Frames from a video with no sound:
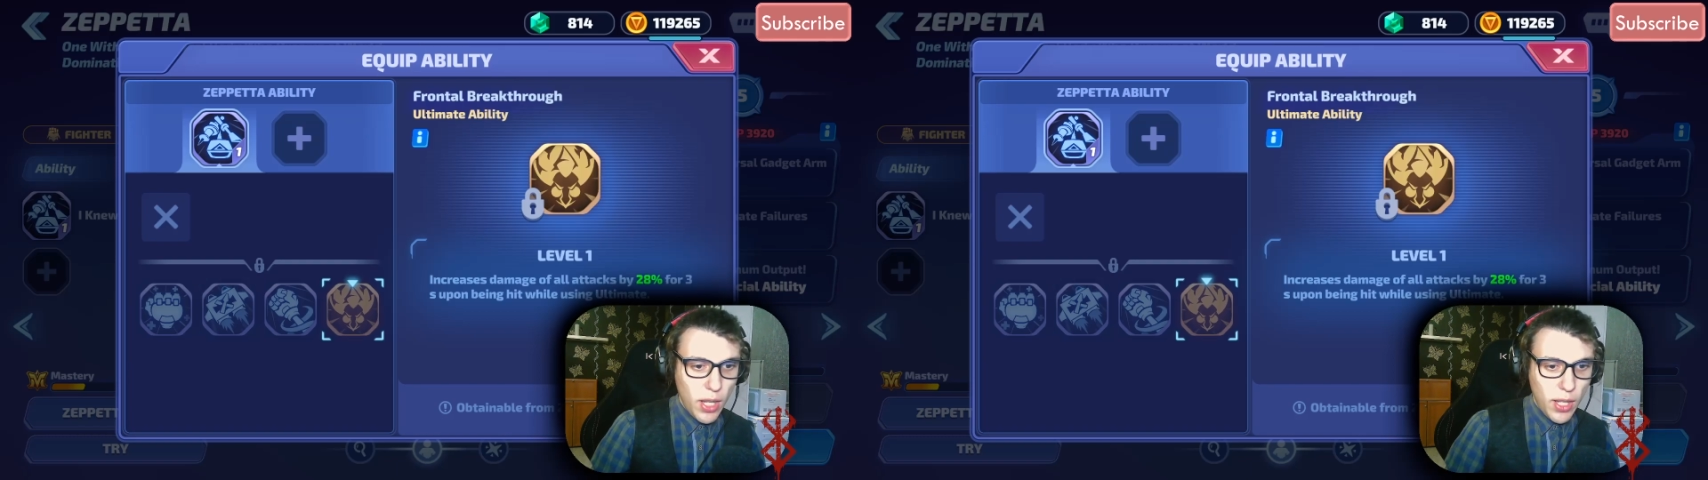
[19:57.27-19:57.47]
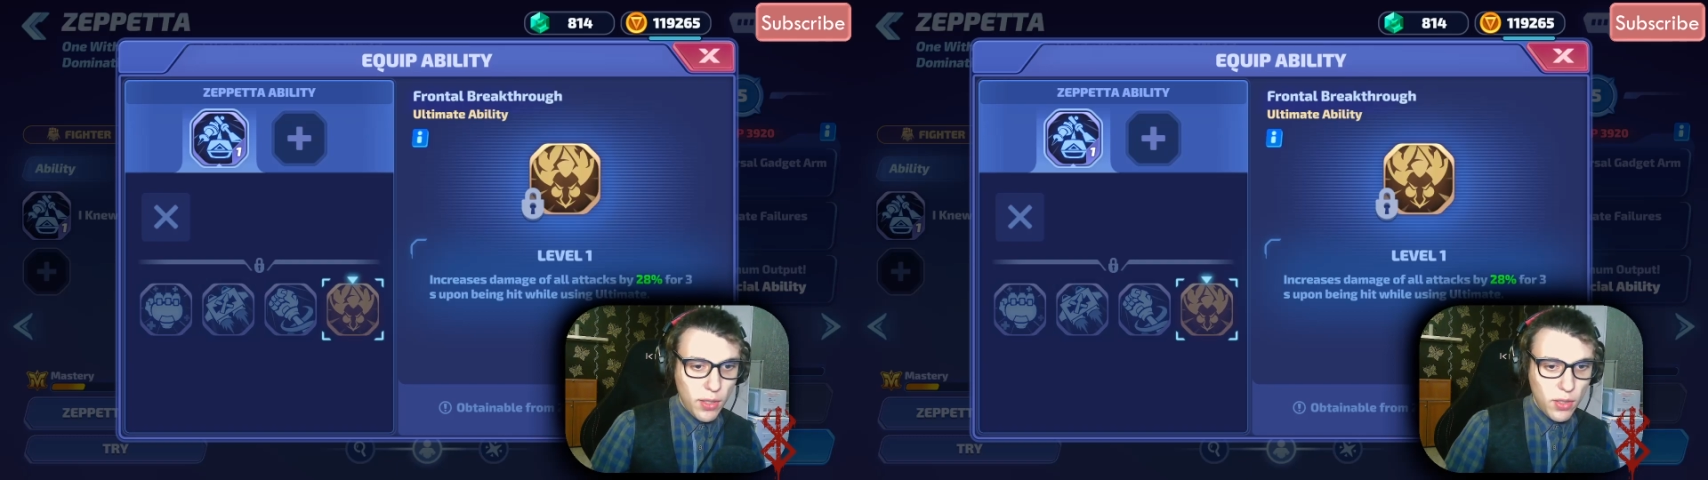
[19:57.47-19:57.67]

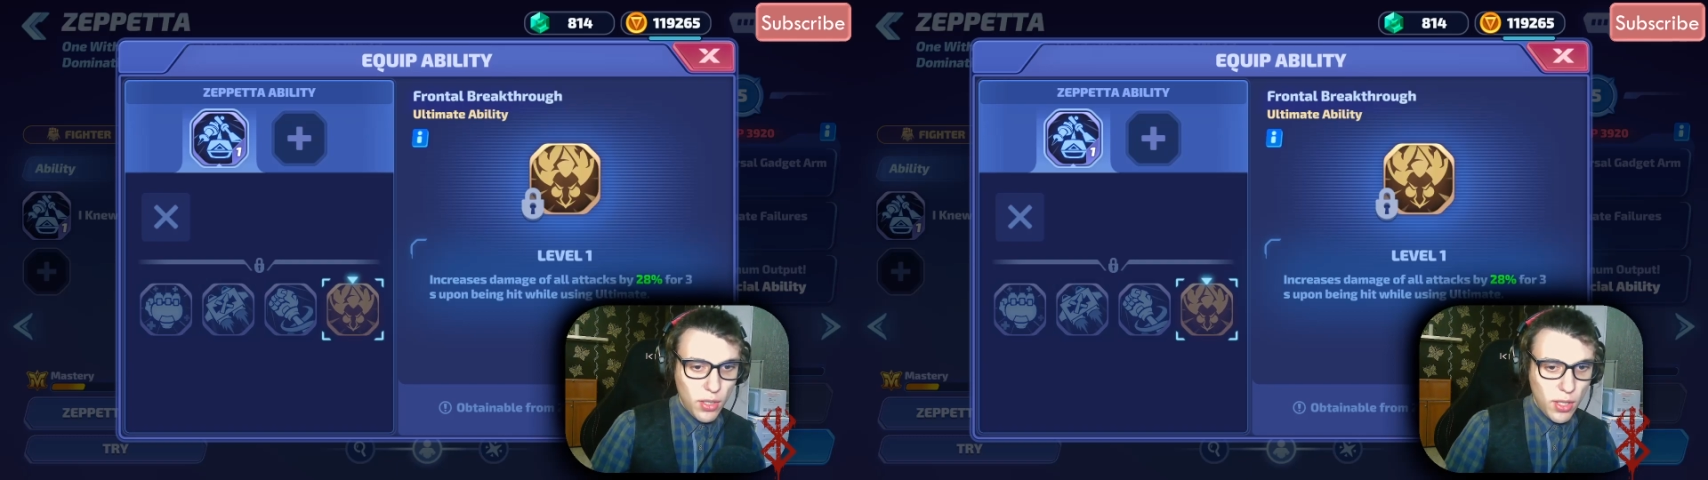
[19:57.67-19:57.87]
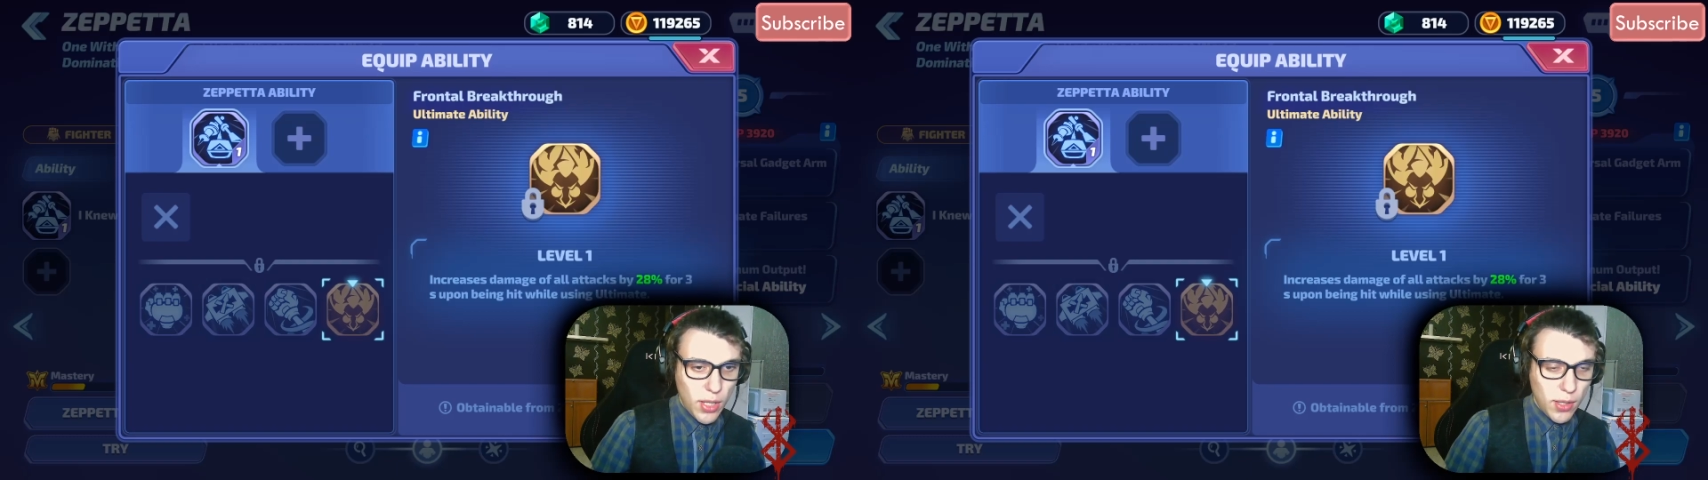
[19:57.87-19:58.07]
and
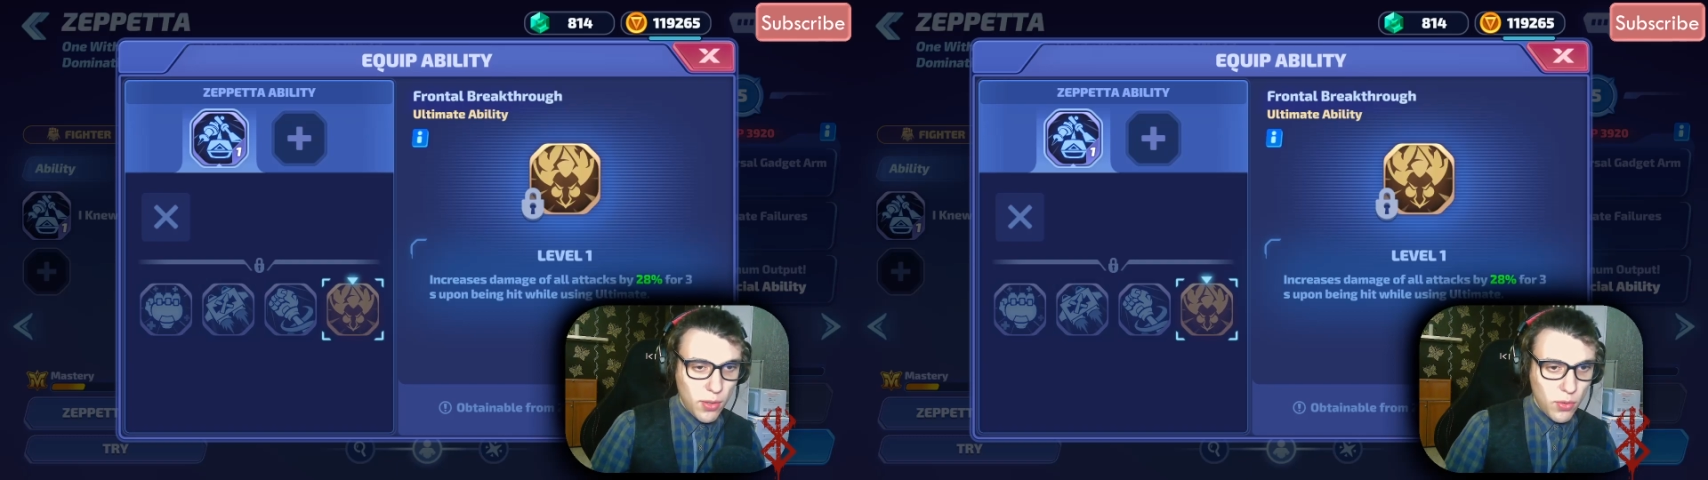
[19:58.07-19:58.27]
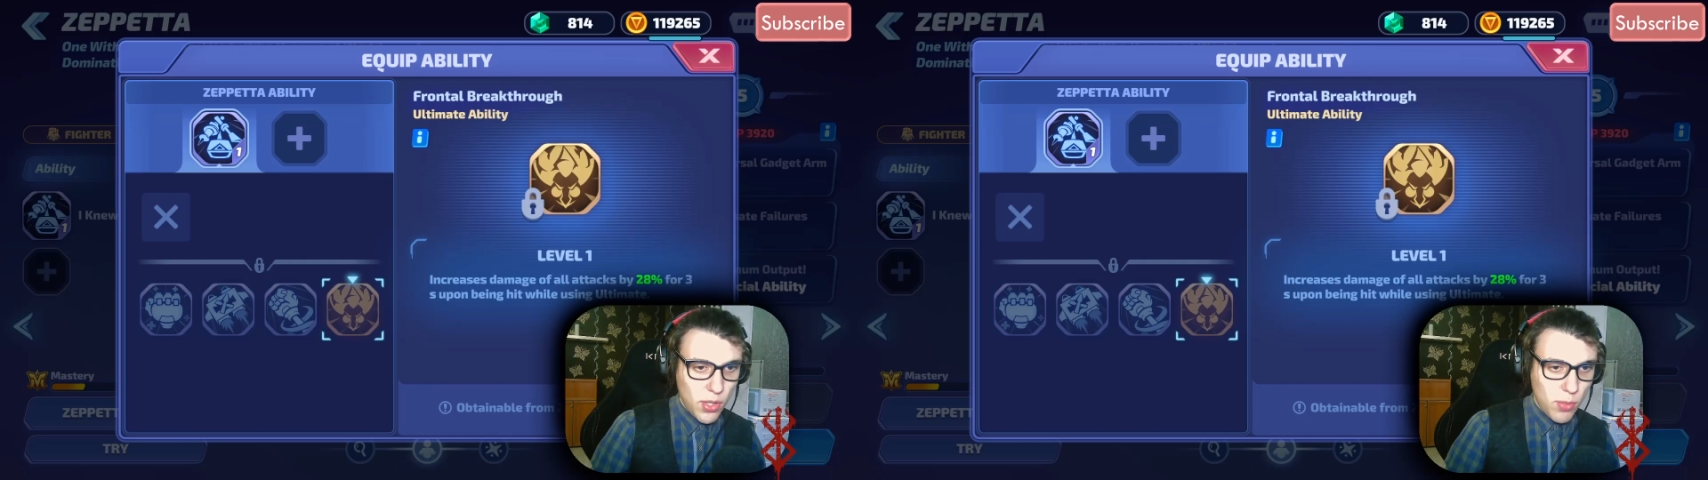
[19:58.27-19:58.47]
that
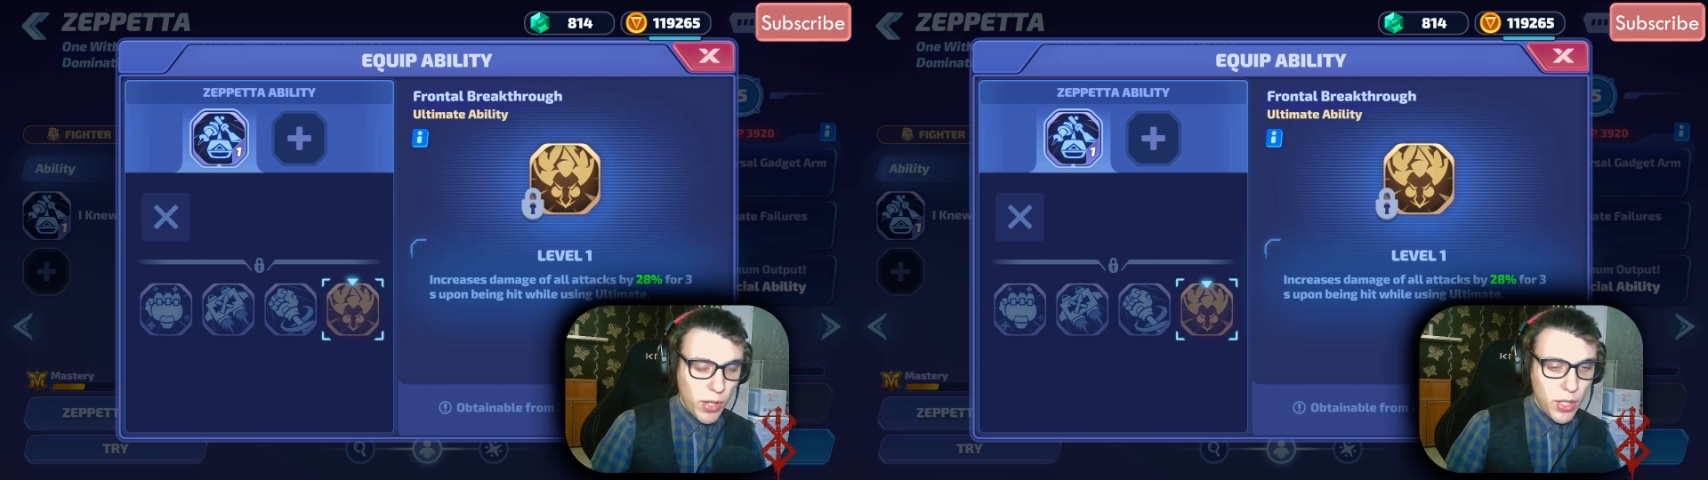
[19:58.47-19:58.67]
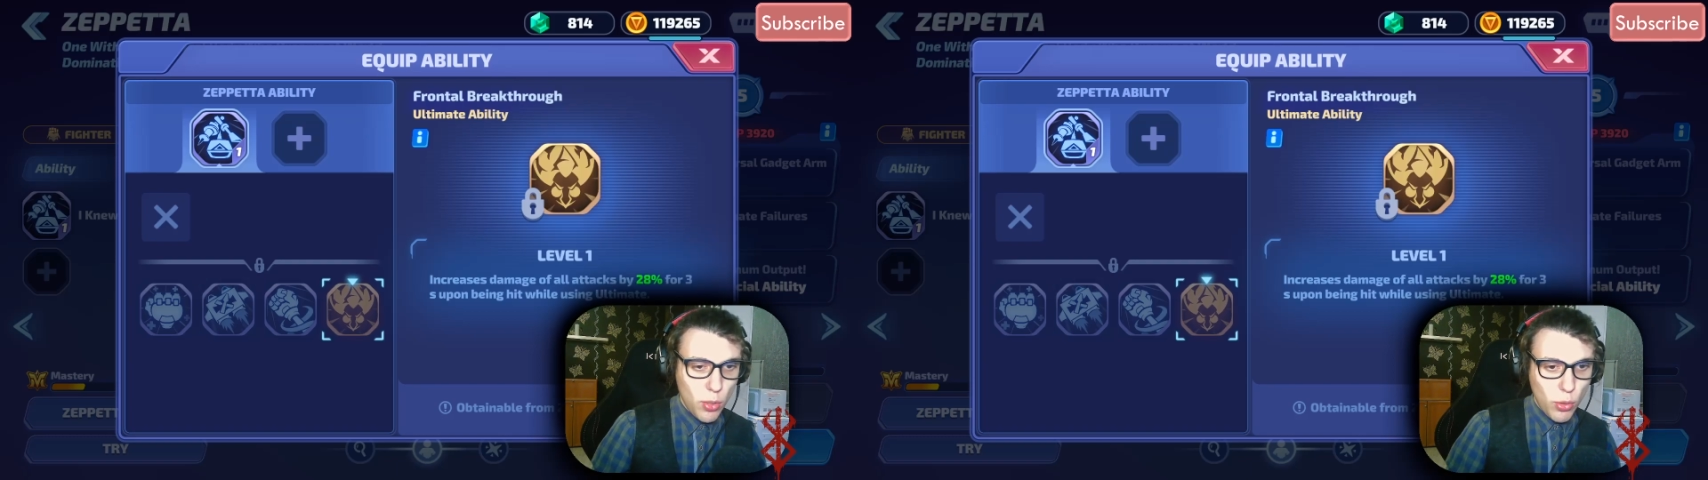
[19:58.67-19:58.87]
this
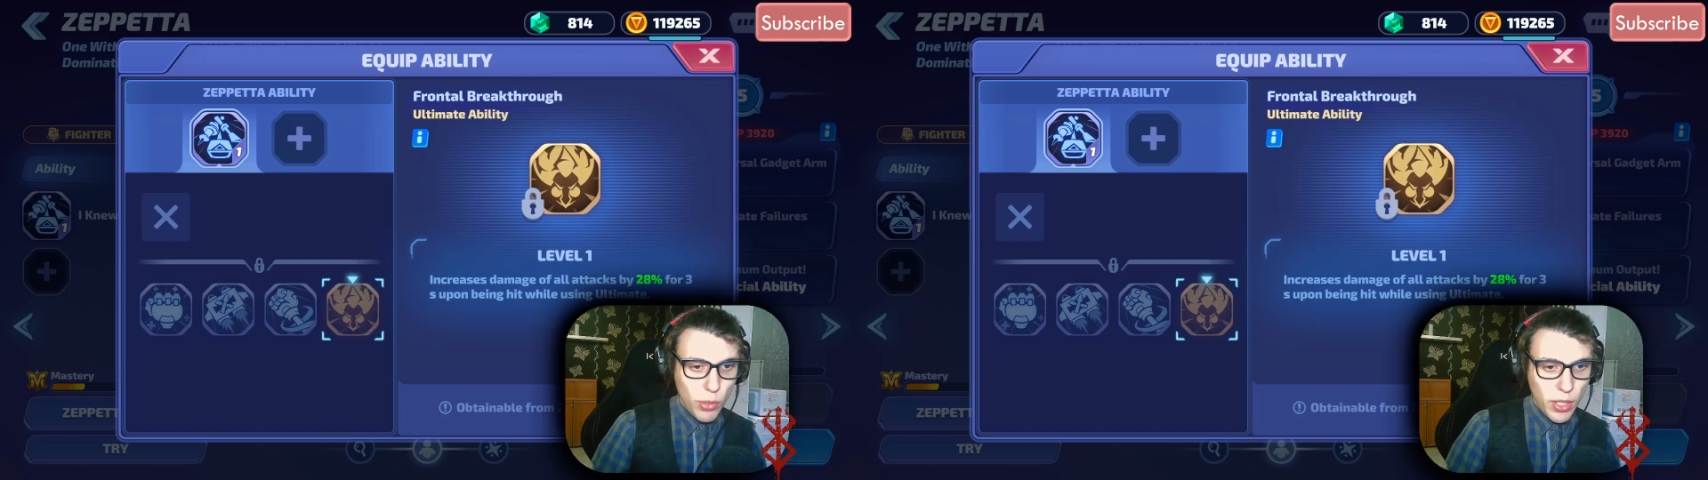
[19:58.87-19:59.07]
way you will